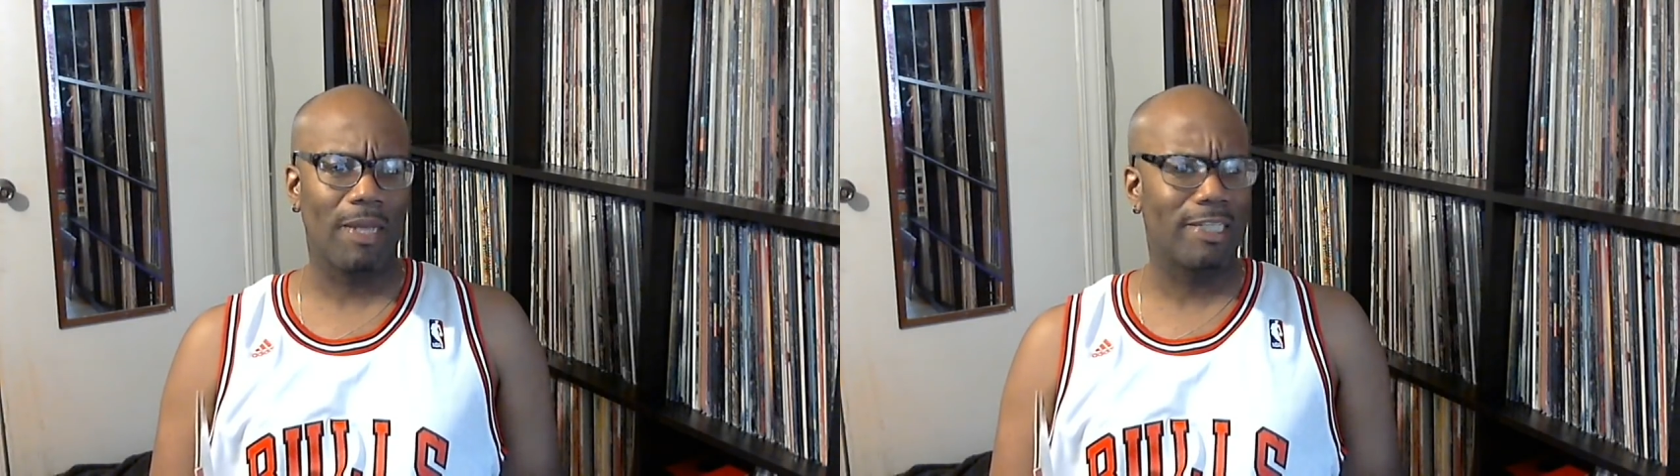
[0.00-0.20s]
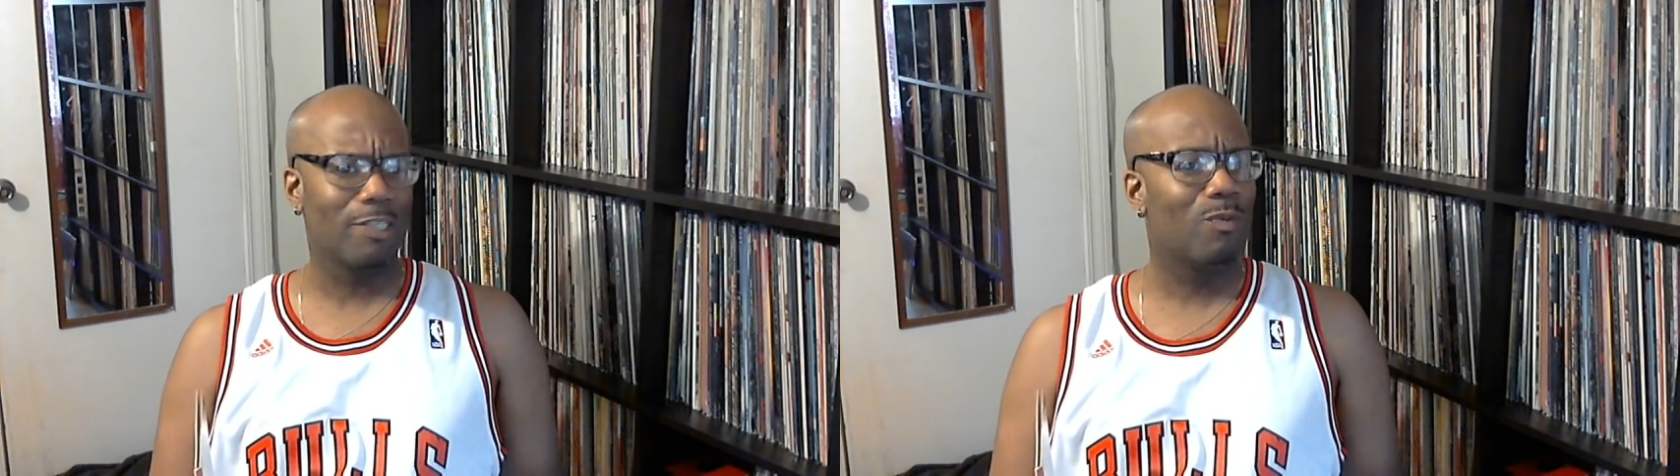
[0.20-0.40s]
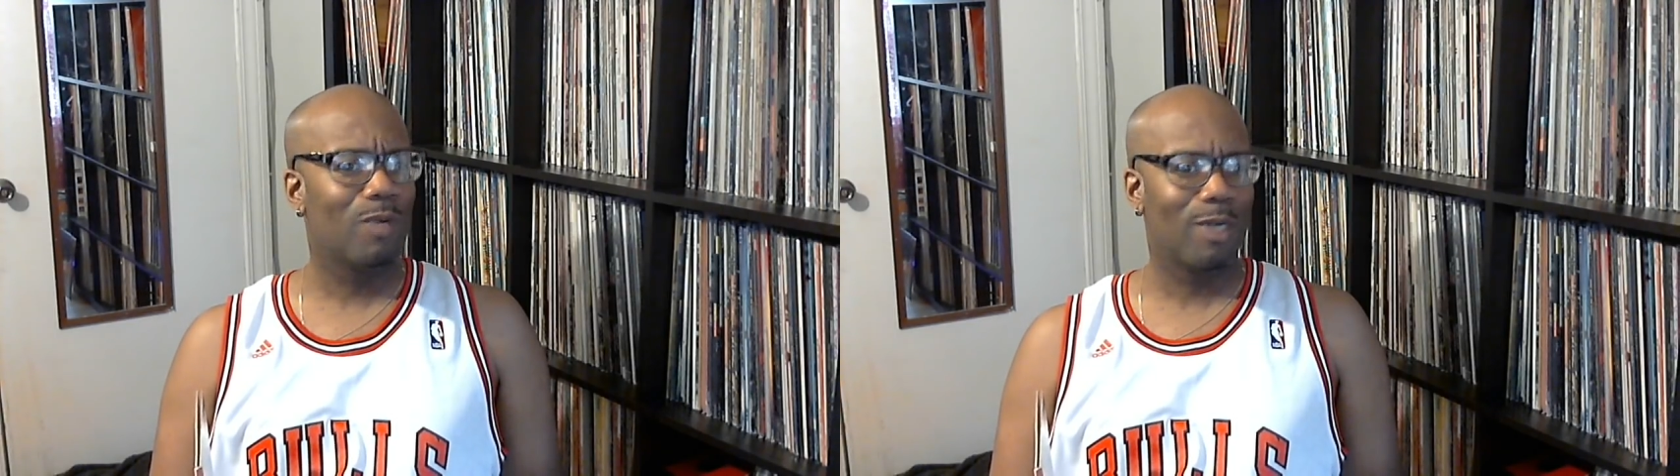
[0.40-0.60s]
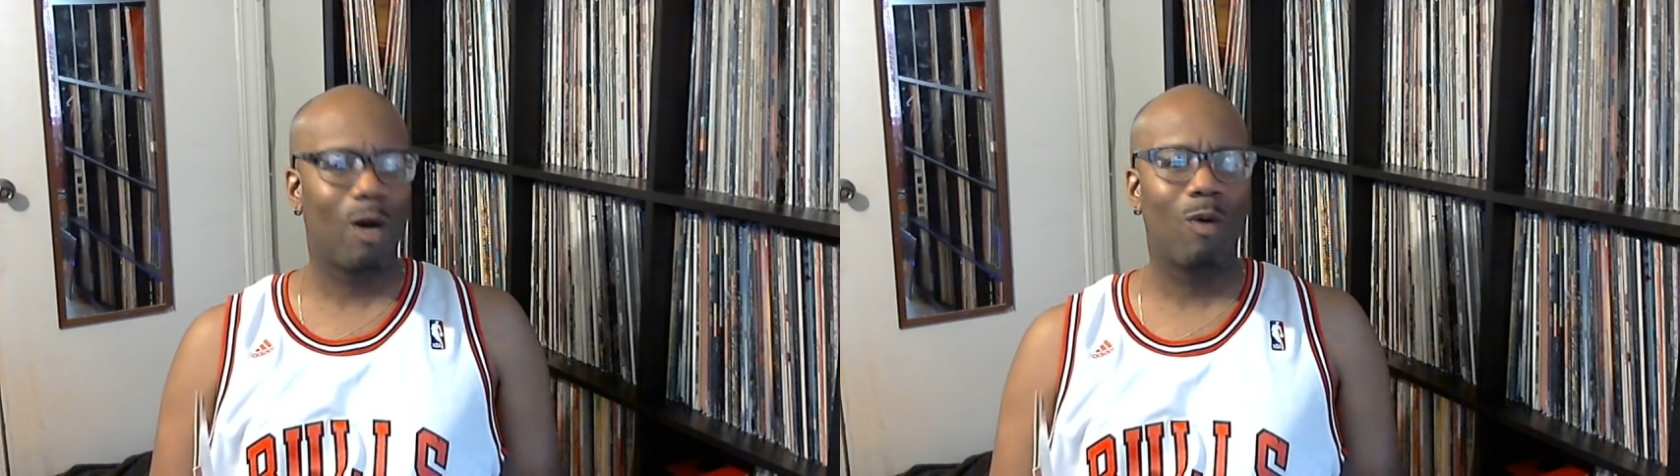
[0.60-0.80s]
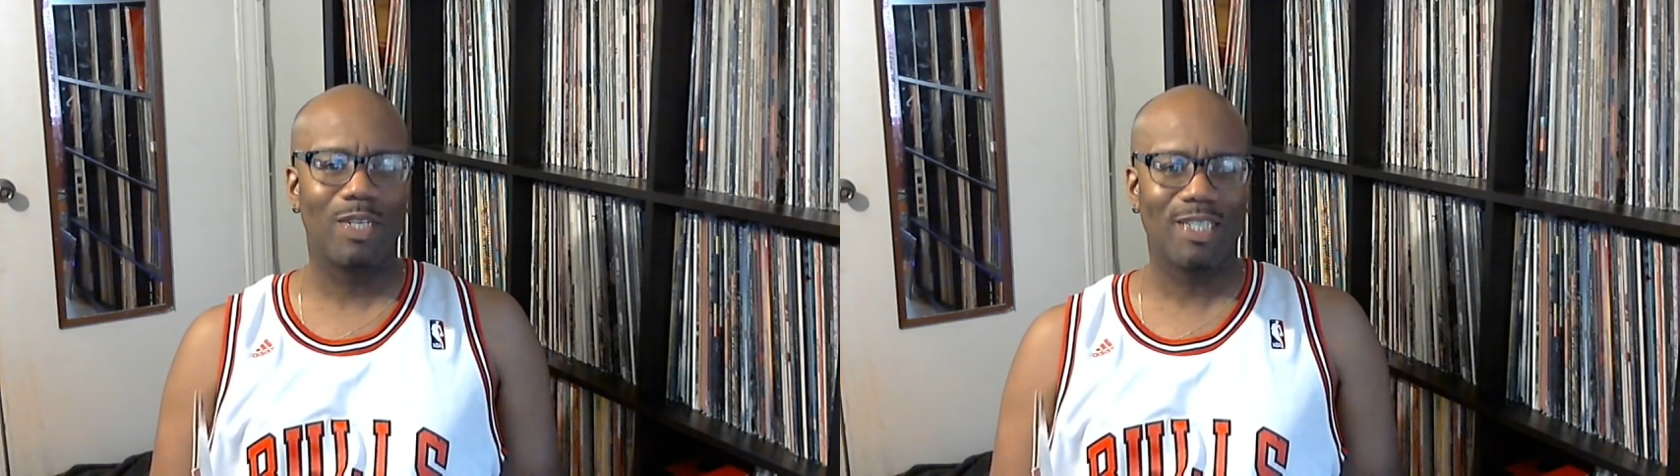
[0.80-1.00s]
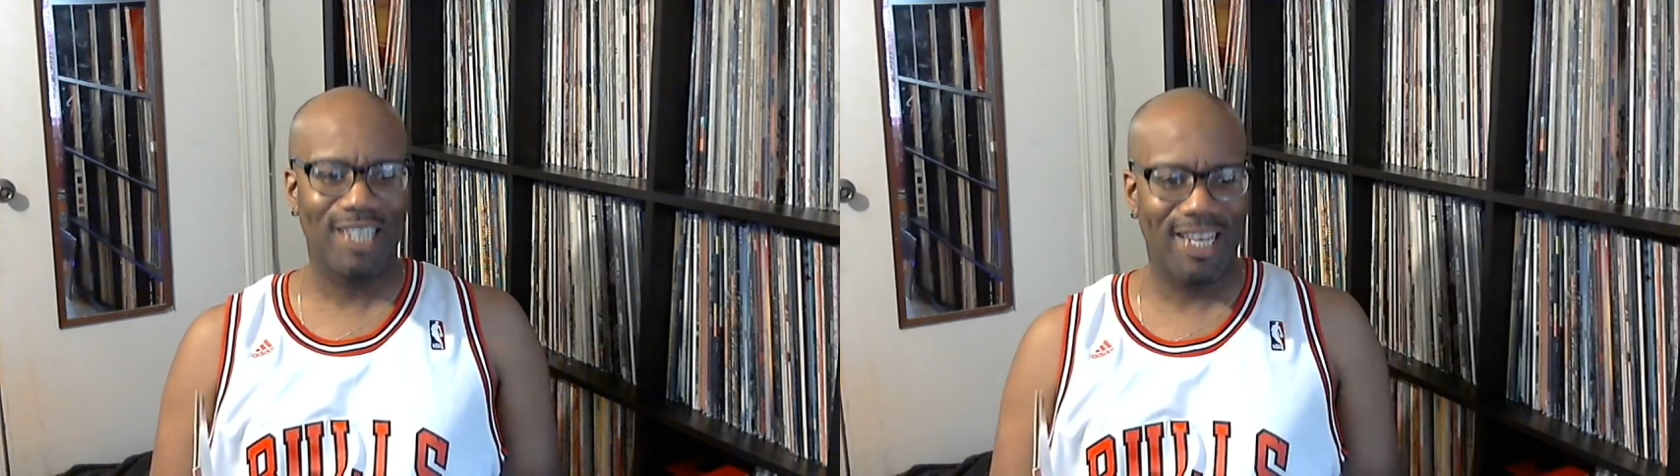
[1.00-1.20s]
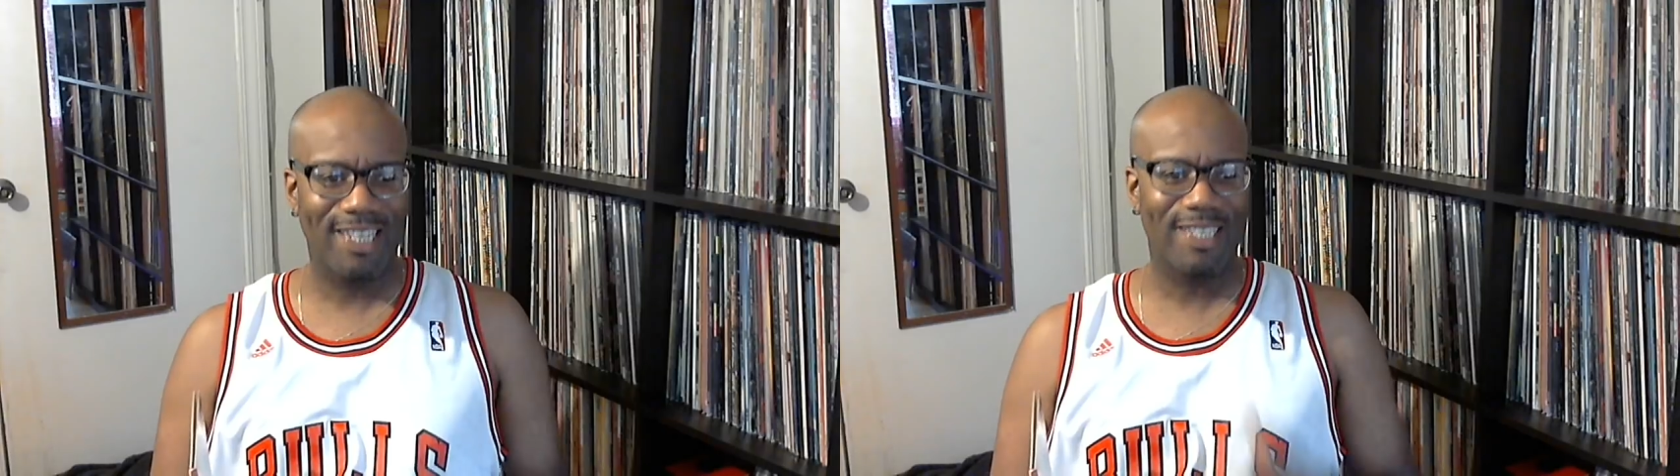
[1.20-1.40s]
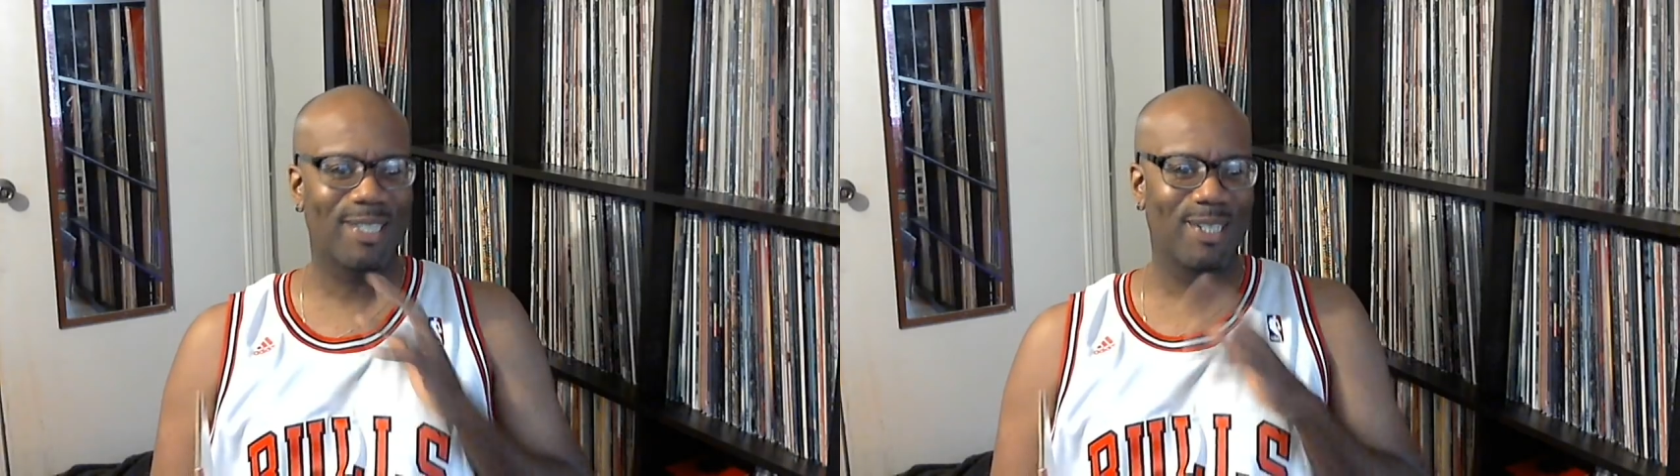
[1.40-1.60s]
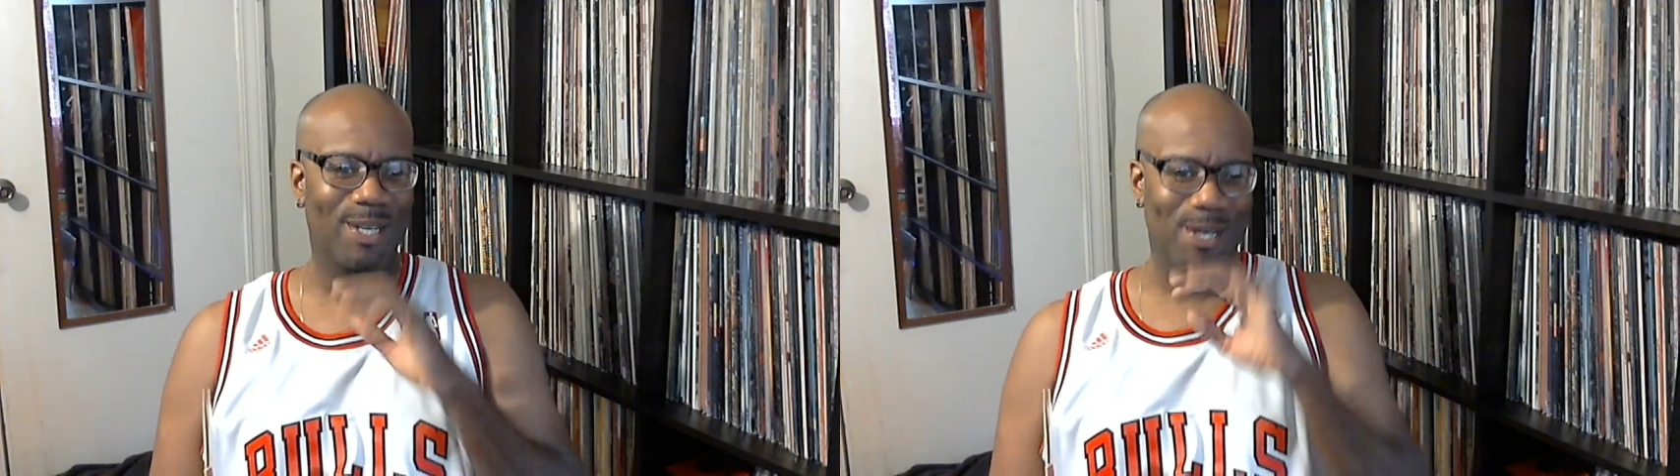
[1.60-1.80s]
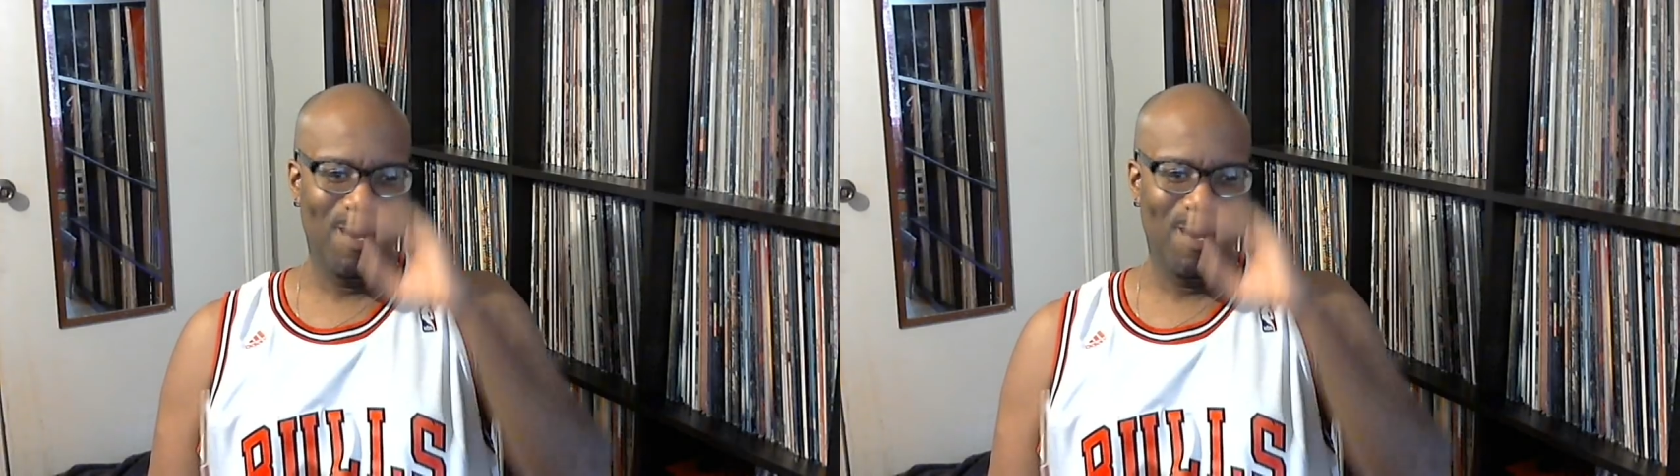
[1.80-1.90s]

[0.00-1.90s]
This one always stays